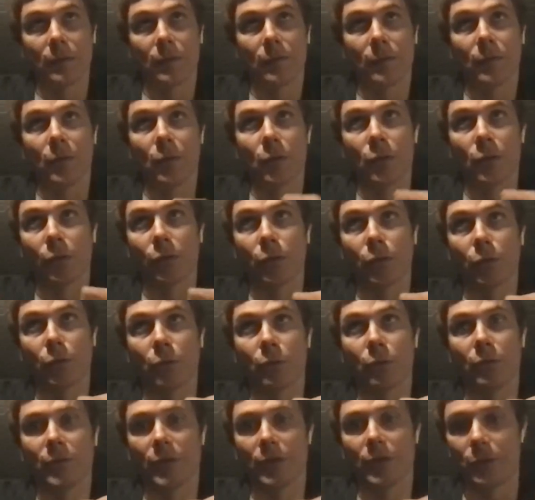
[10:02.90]

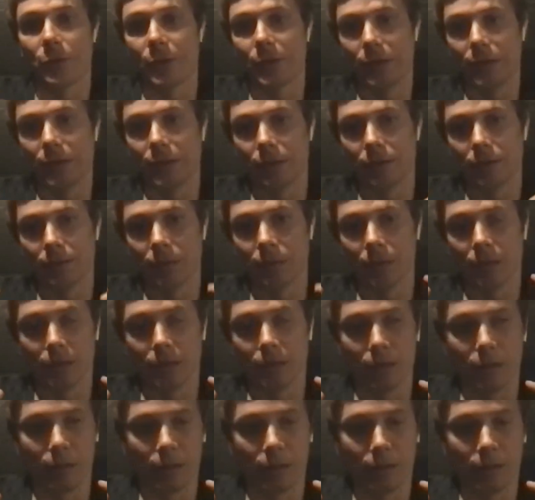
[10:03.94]
also very
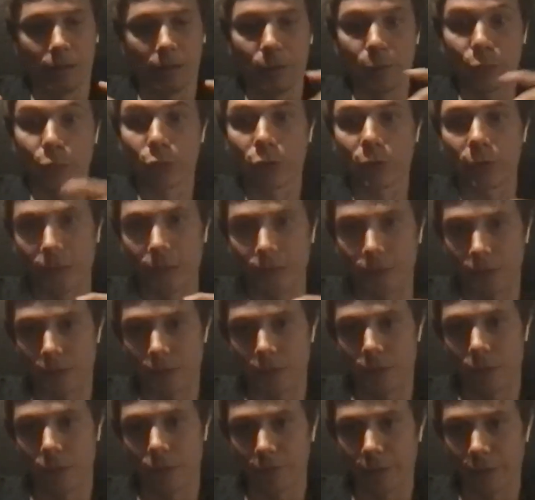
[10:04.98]
uh,
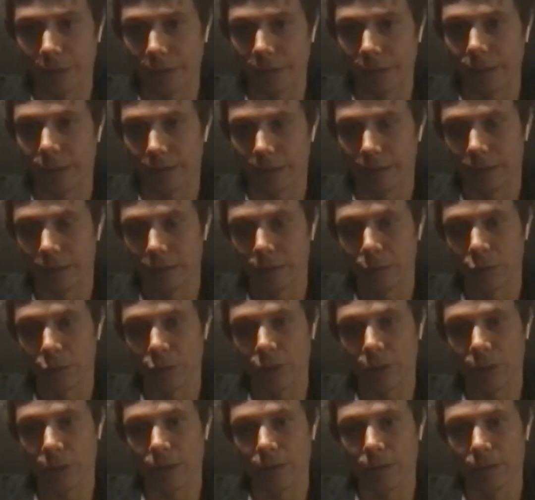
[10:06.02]
protective of their data
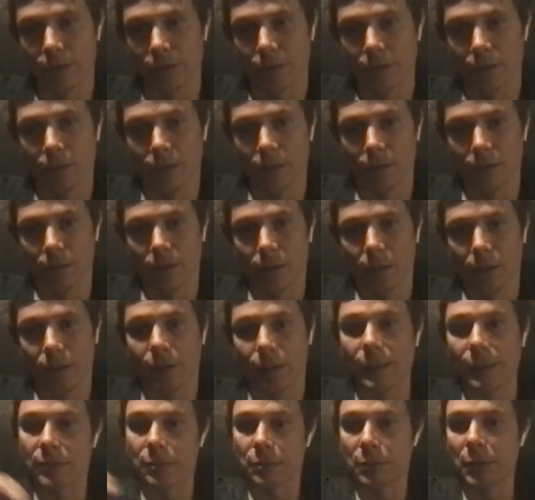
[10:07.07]
which is
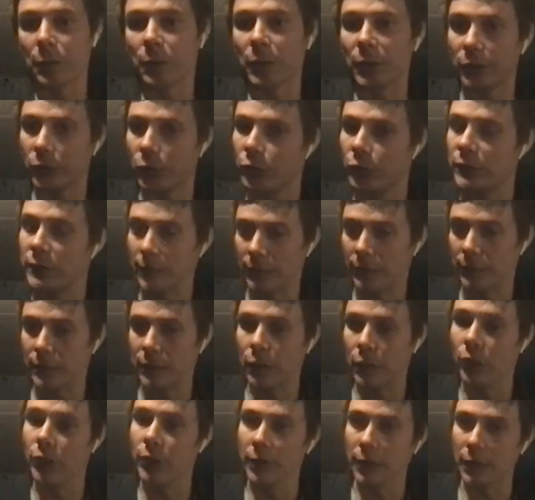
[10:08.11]
yes maybe you say
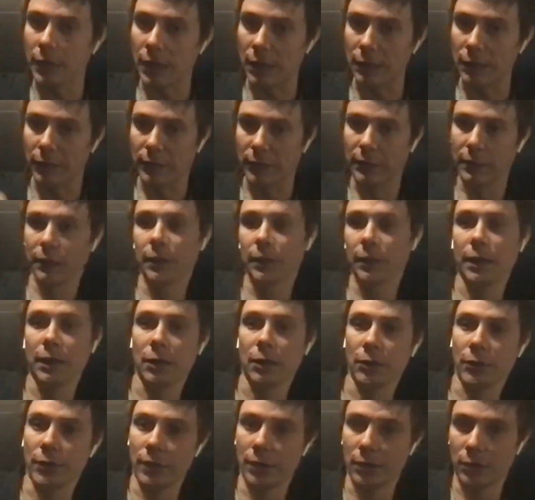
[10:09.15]
okay having their data
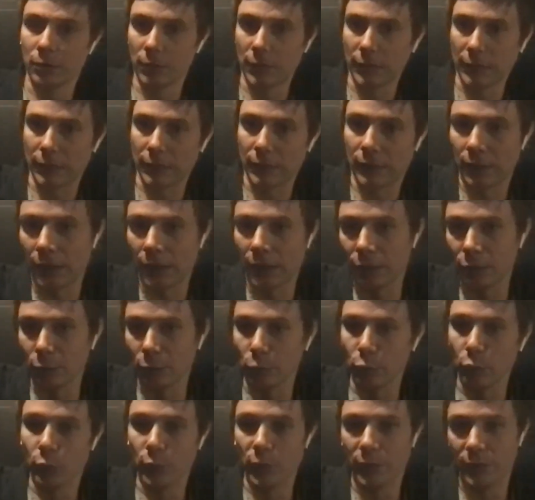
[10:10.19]
on like
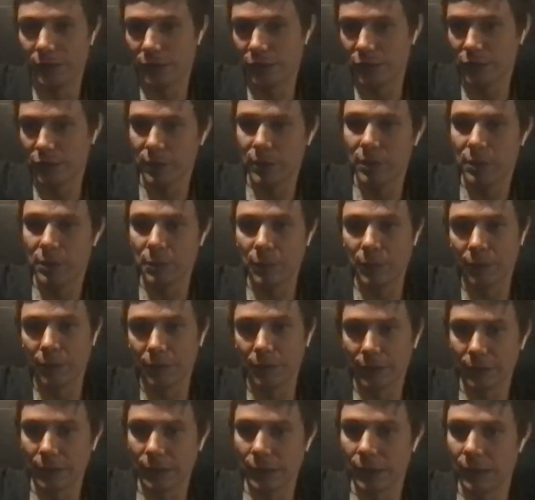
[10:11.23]
aws gcp
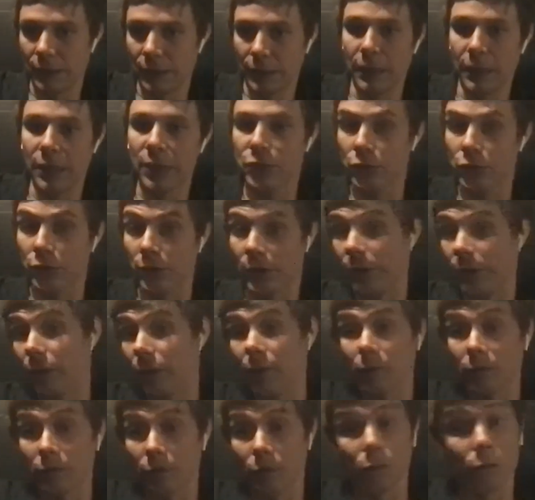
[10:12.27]
and, and azure and
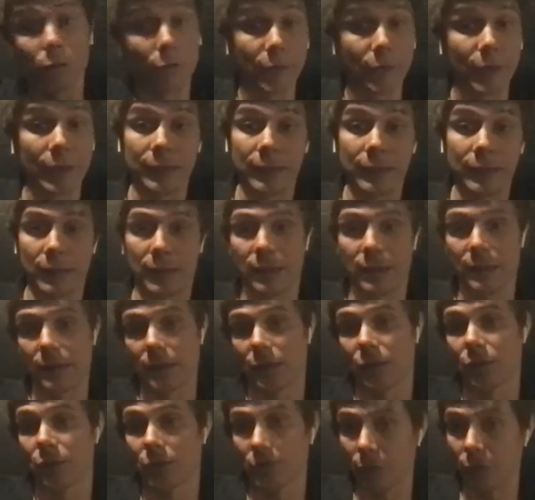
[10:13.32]
not all of that data is
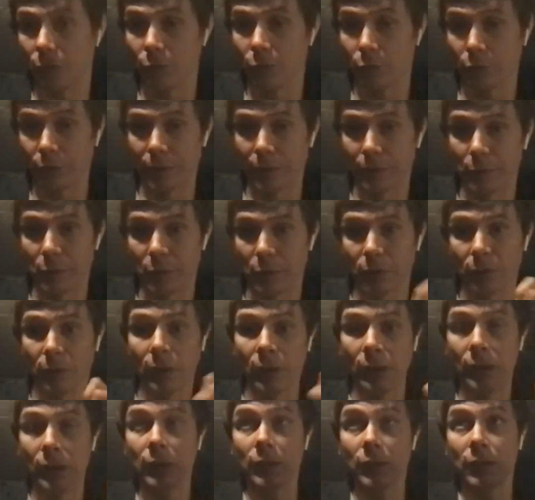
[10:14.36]
actually over there but
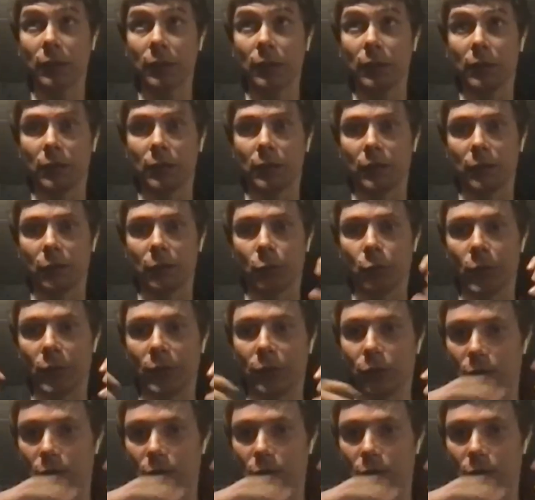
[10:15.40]
when you're